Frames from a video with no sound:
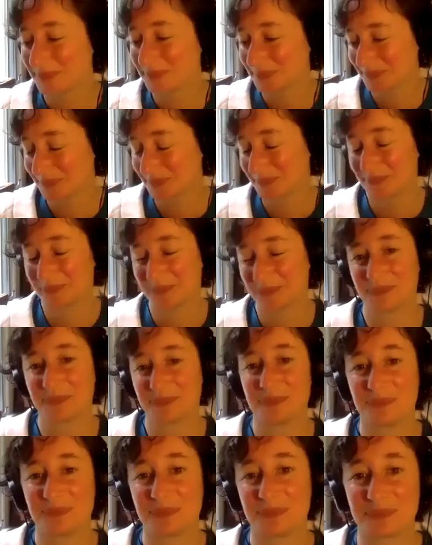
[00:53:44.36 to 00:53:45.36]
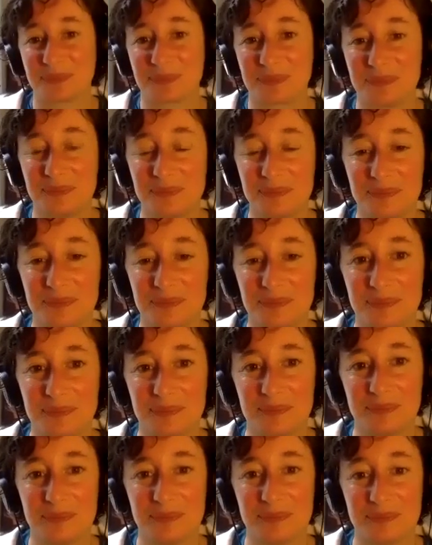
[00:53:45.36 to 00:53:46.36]

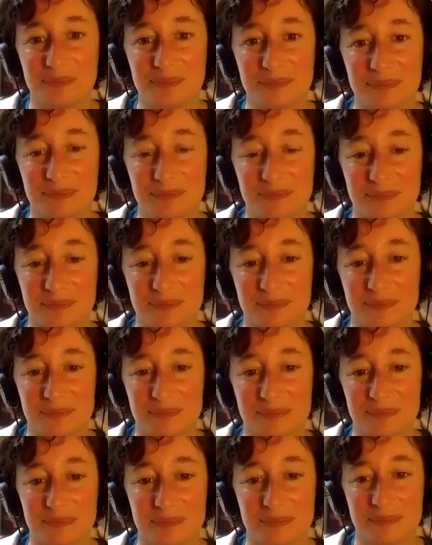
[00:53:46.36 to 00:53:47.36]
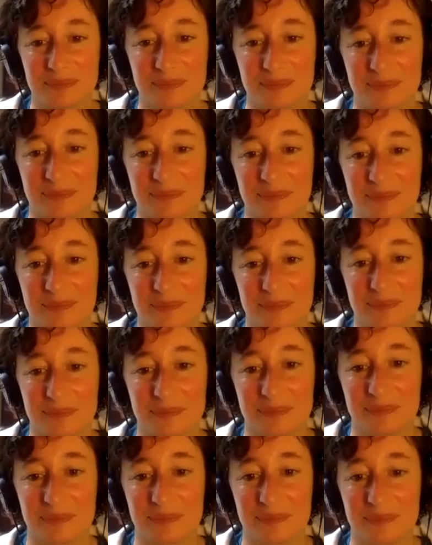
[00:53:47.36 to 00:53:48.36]

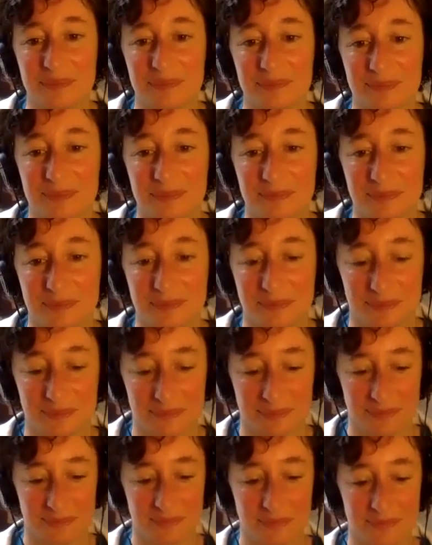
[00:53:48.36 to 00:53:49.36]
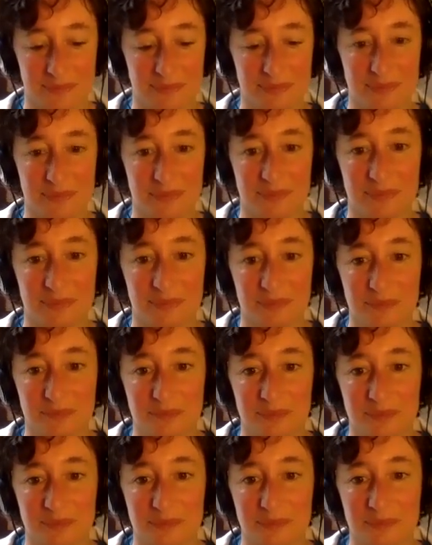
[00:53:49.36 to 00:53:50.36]

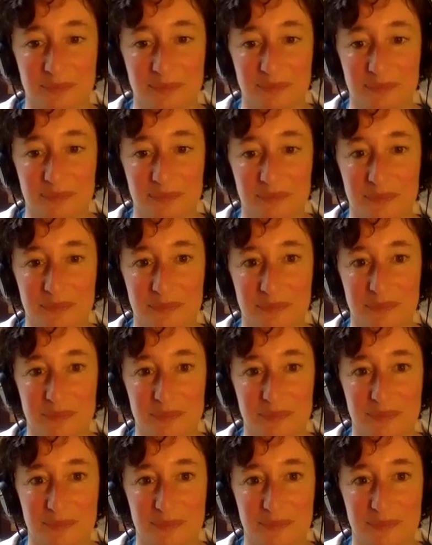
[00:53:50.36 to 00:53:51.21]
(not speaking)